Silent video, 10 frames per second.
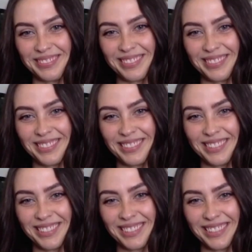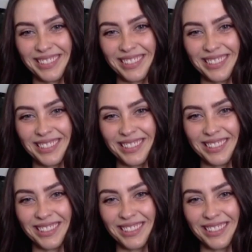
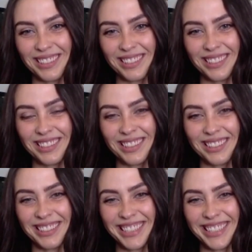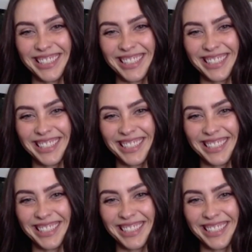(not speaking)